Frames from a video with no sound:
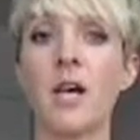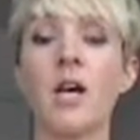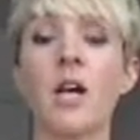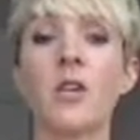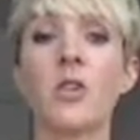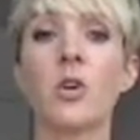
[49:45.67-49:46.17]

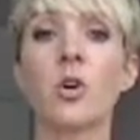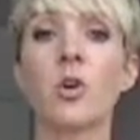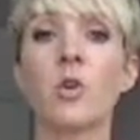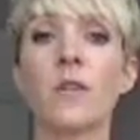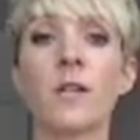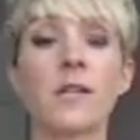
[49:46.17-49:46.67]

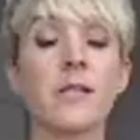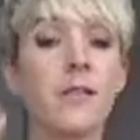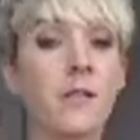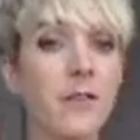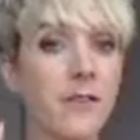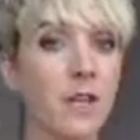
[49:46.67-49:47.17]
So there's
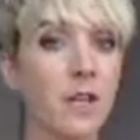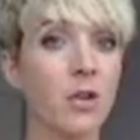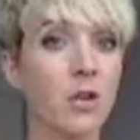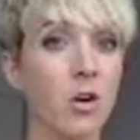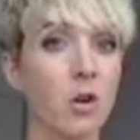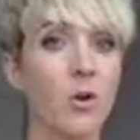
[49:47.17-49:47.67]
nothing
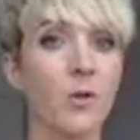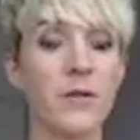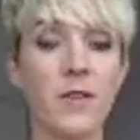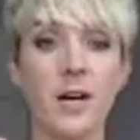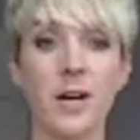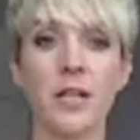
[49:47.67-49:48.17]
wrong with
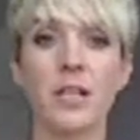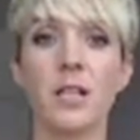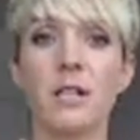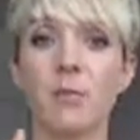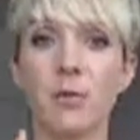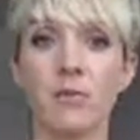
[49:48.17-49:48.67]

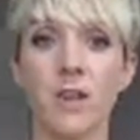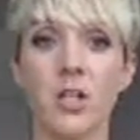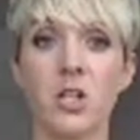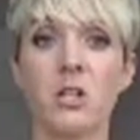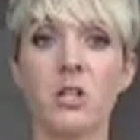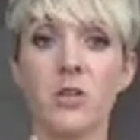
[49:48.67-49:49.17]
hiring
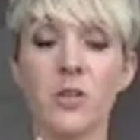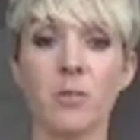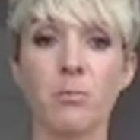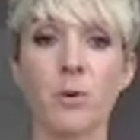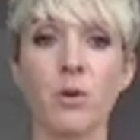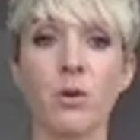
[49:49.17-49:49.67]
professional
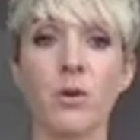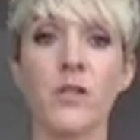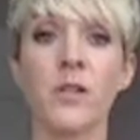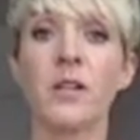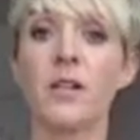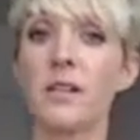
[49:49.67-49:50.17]
support
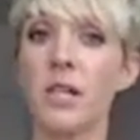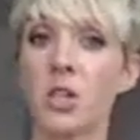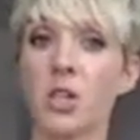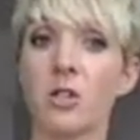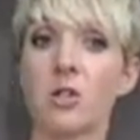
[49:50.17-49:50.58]
in addition